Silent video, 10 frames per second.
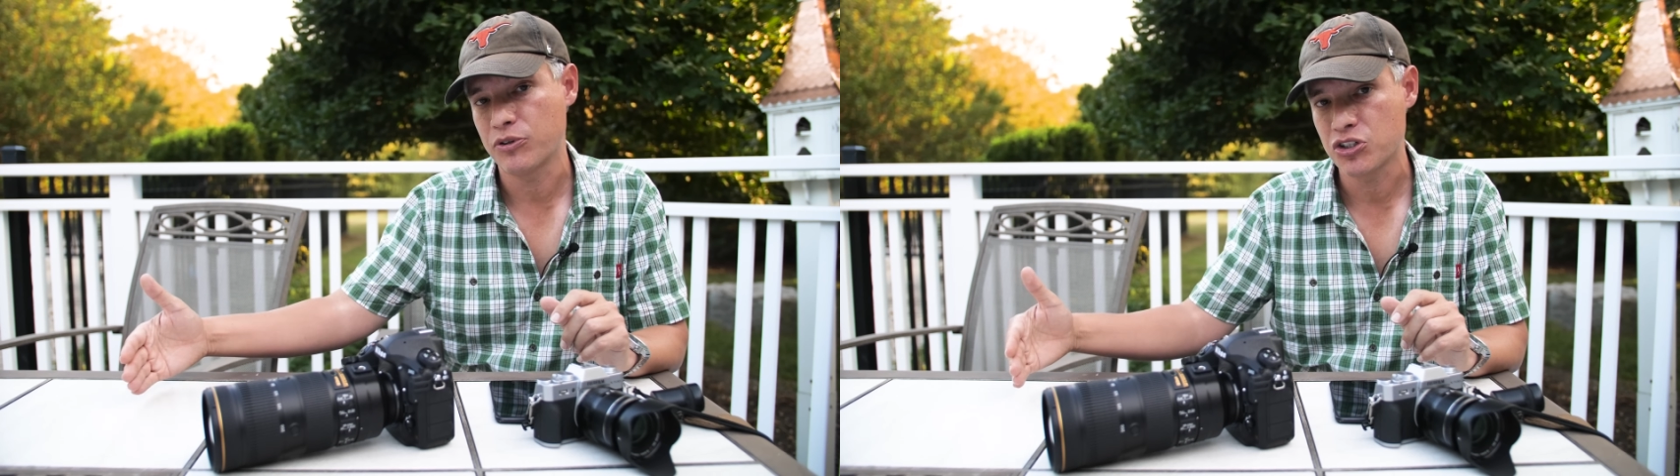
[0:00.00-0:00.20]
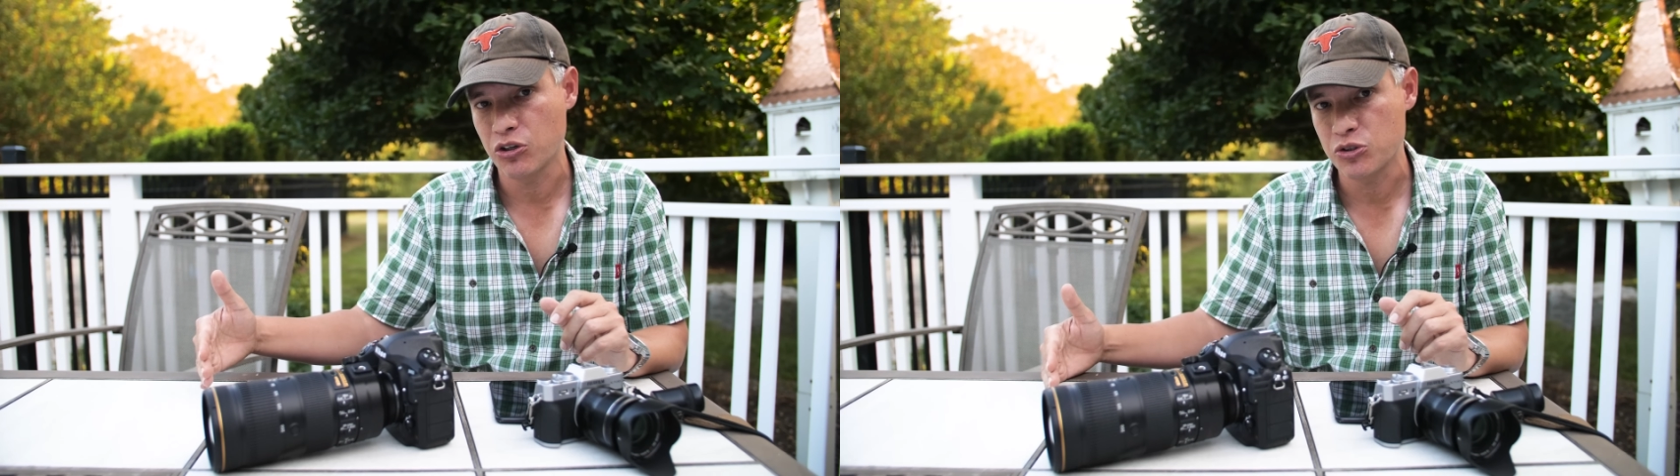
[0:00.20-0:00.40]

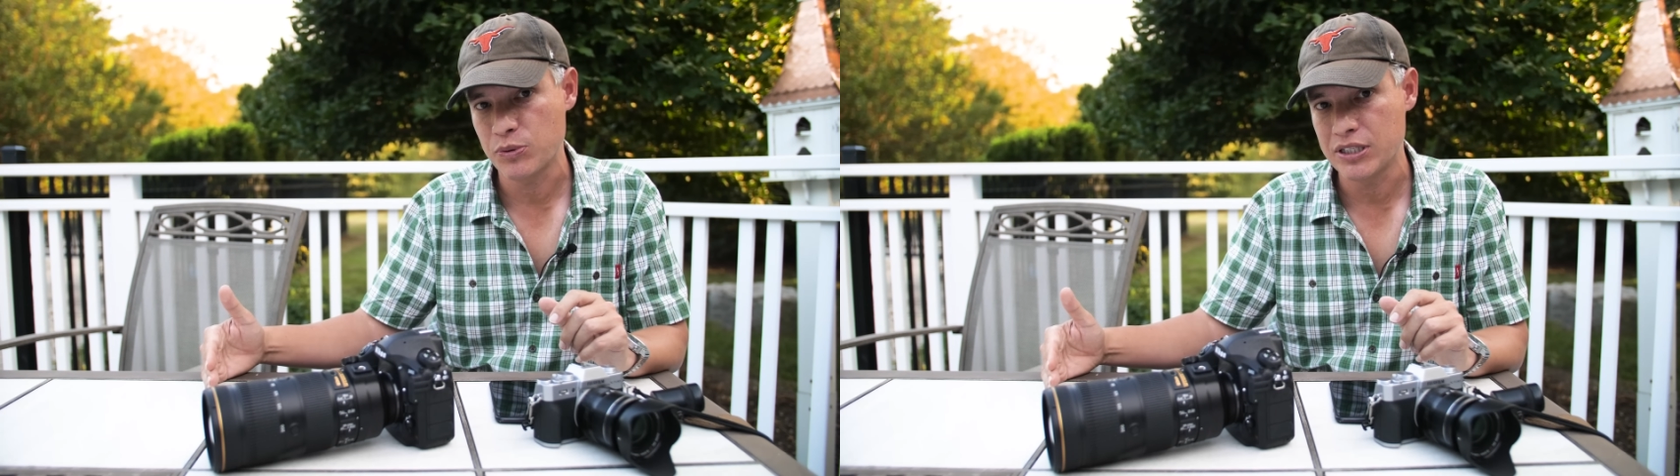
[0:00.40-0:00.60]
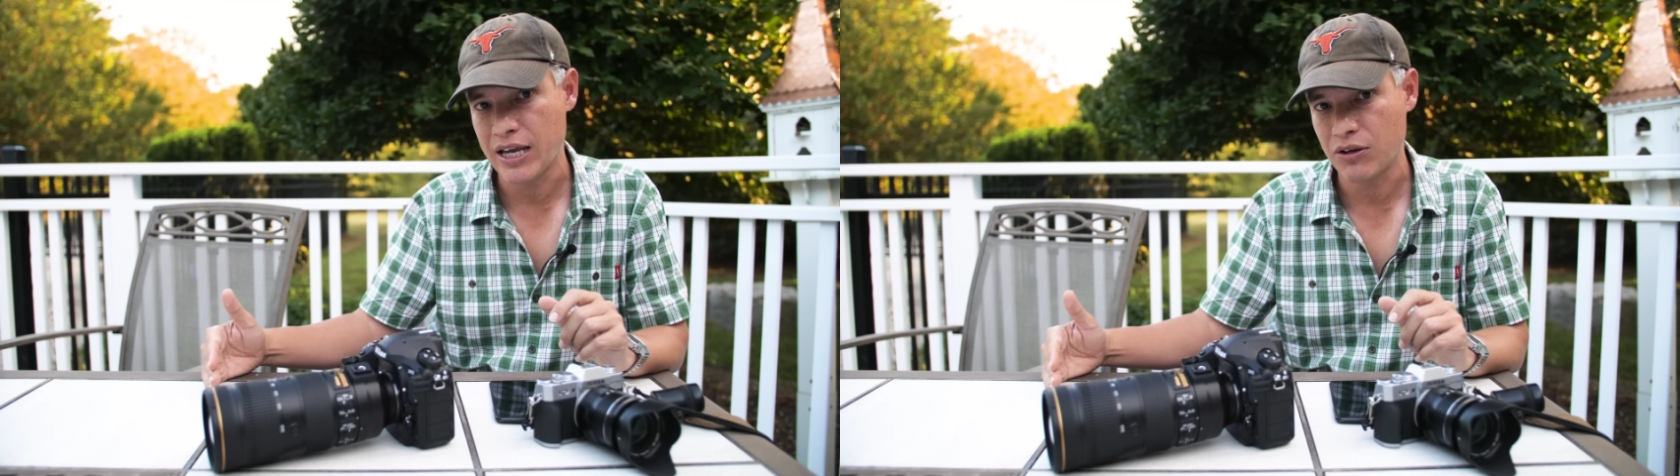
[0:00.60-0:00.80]
the shutter
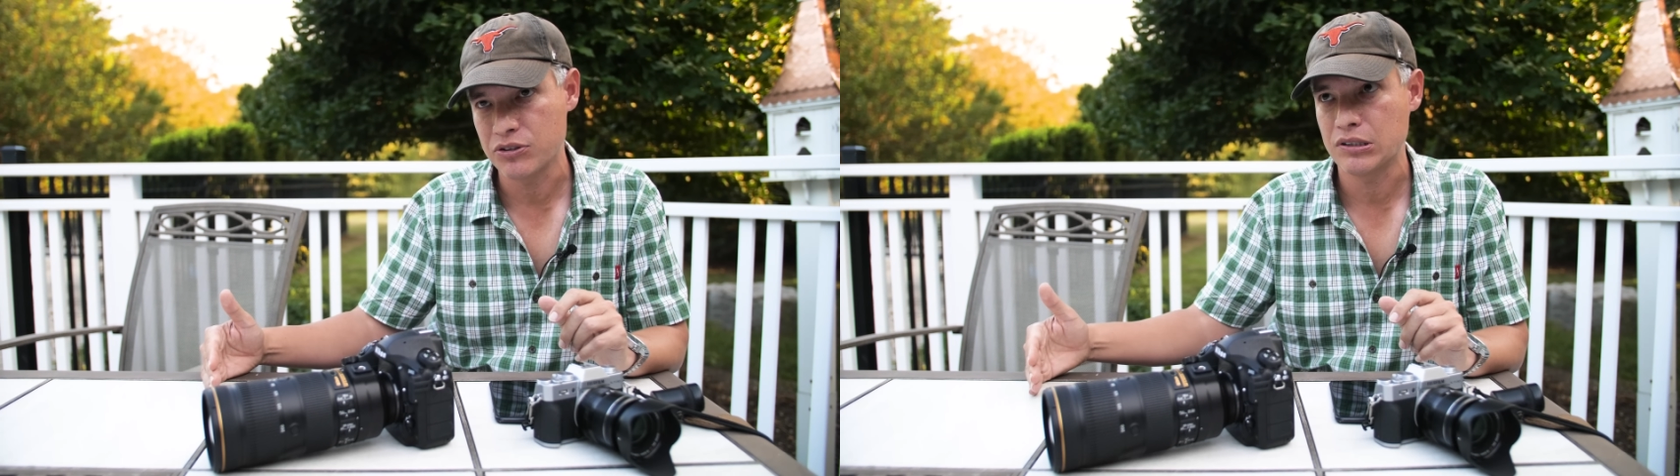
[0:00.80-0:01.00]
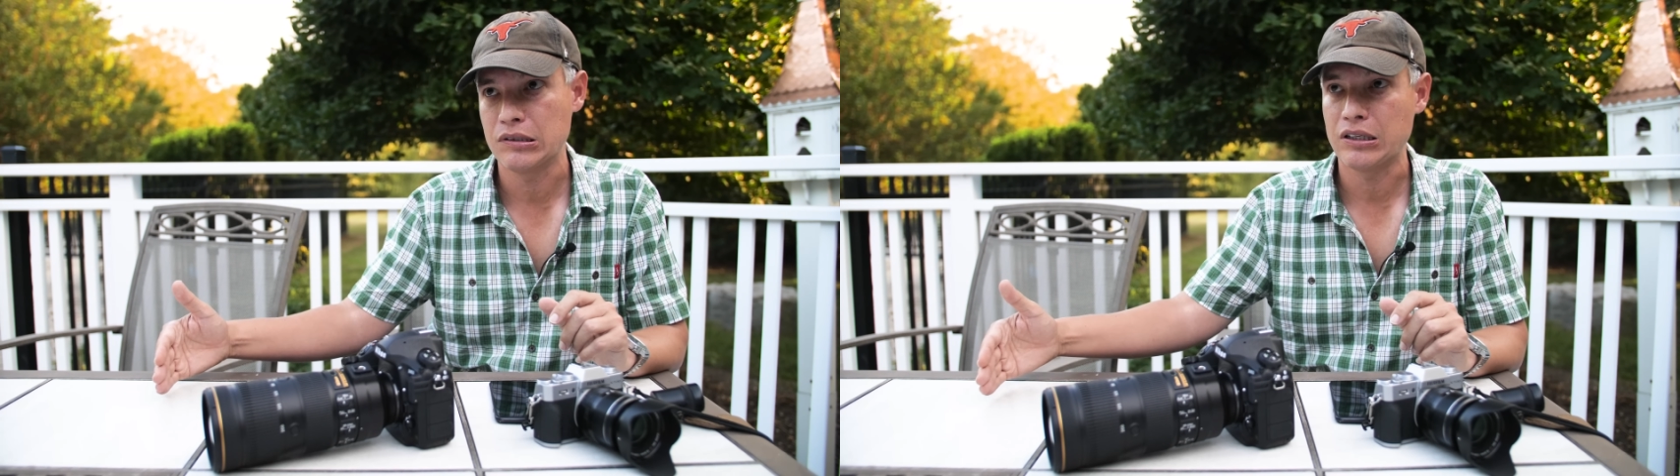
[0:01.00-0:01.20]
speed
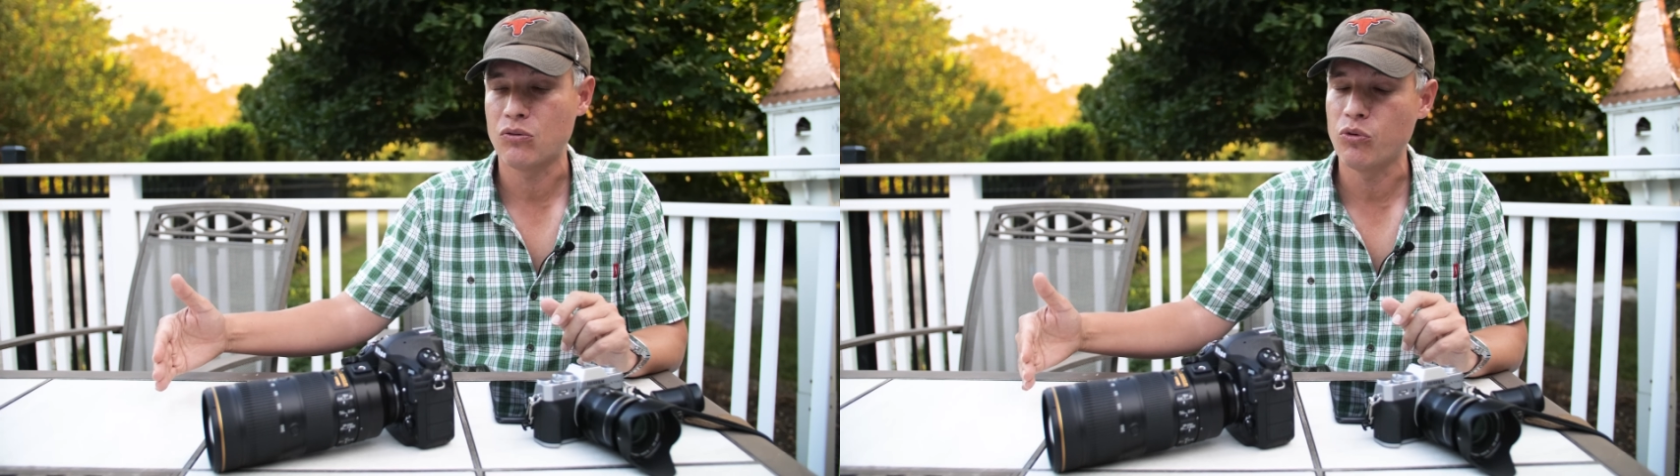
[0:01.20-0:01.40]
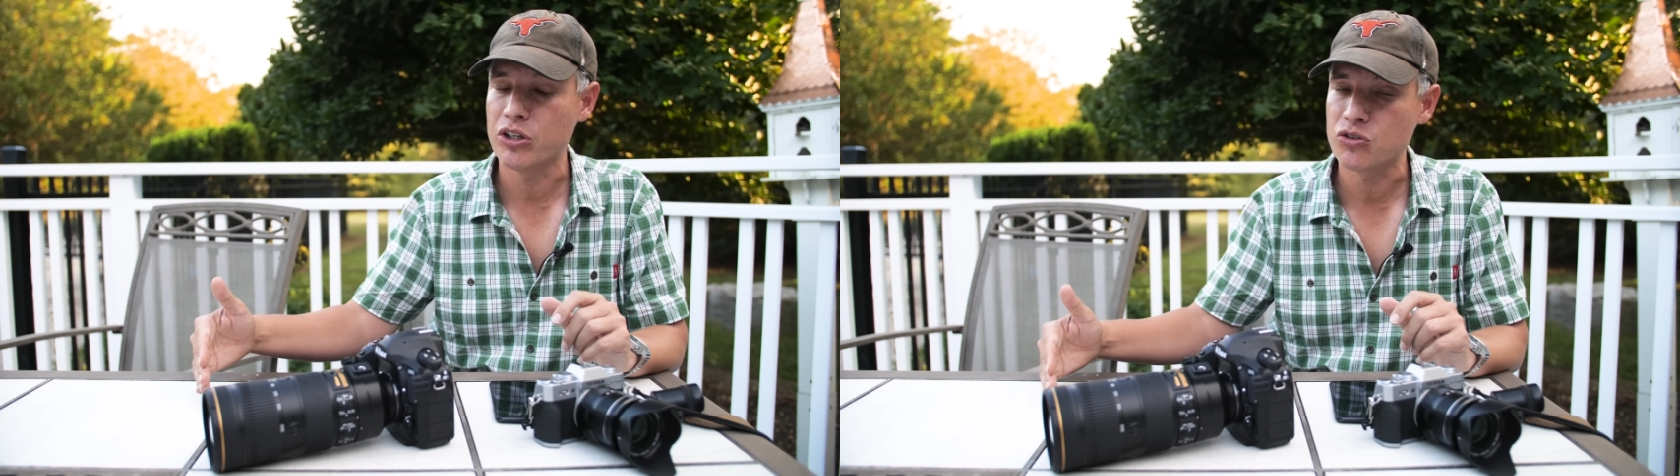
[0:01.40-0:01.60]
down to
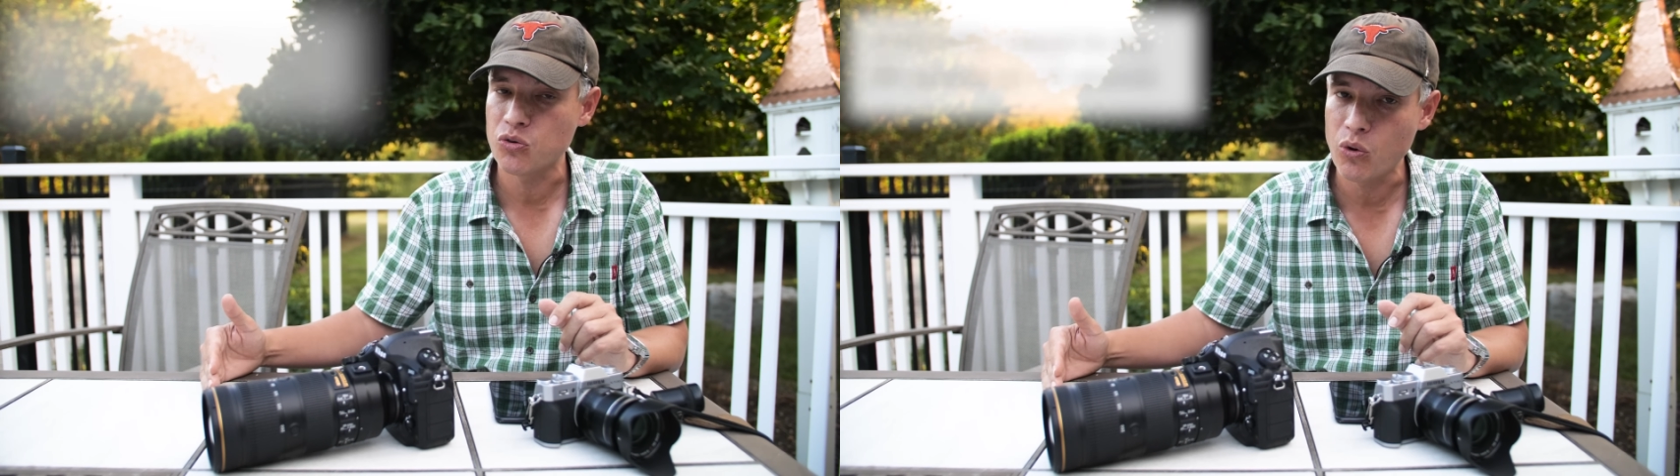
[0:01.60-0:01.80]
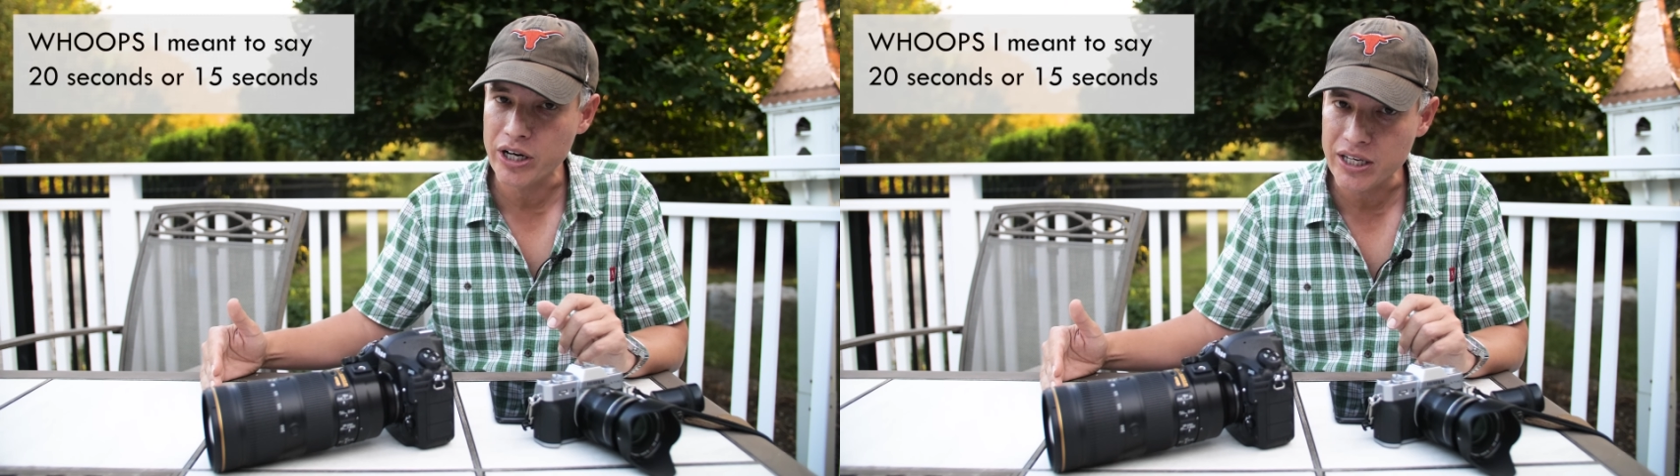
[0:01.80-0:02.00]
like 1
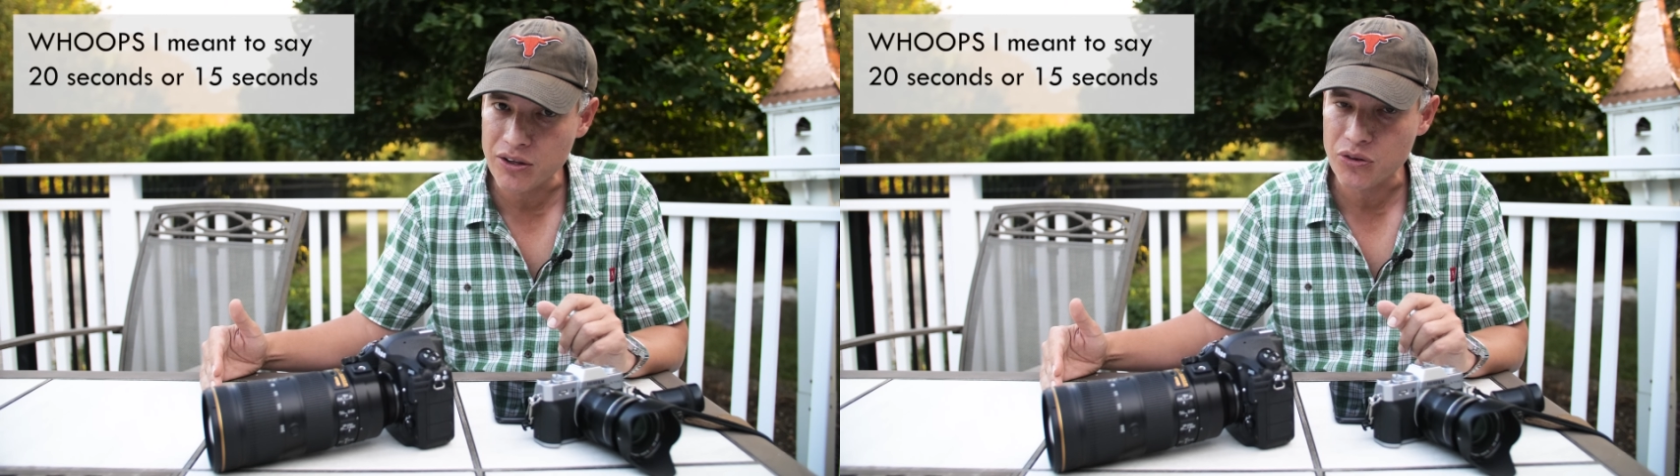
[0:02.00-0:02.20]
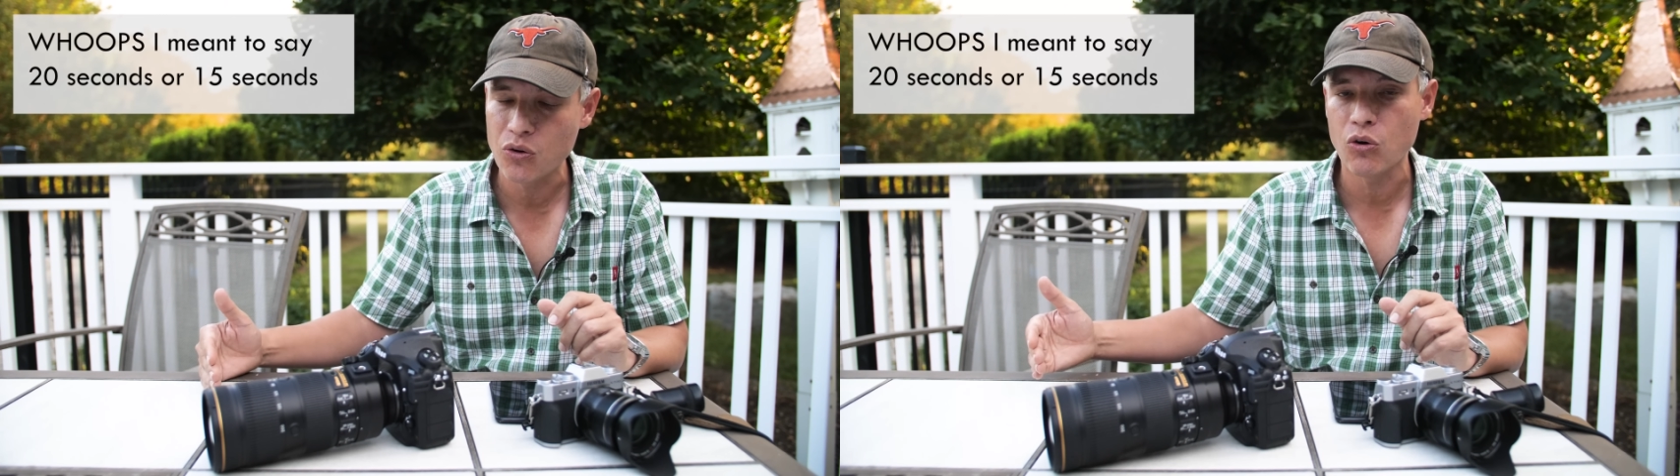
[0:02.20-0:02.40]
20th